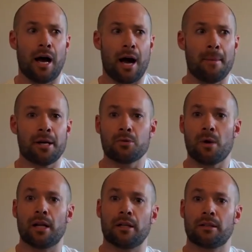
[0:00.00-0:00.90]
I might as
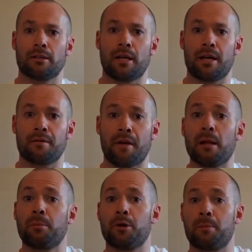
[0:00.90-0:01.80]
well kind of
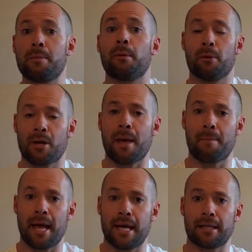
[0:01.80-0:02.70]
help other people but
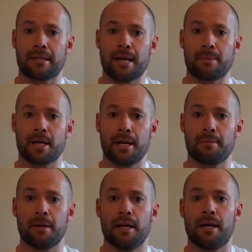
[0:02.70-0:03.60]
get paid at the same
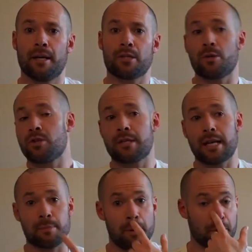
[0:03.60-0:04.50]
time. So I just
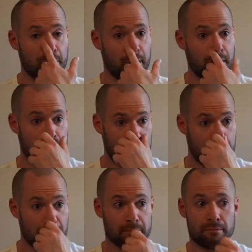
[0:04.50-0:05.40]
said to my brother, I was
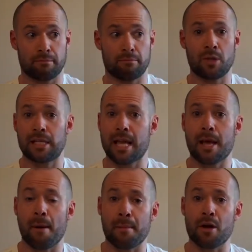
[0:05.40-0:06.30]
like, what do you
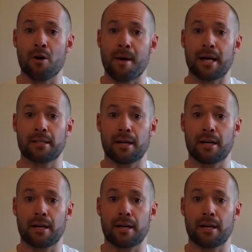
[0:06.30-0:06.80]
think about me going back to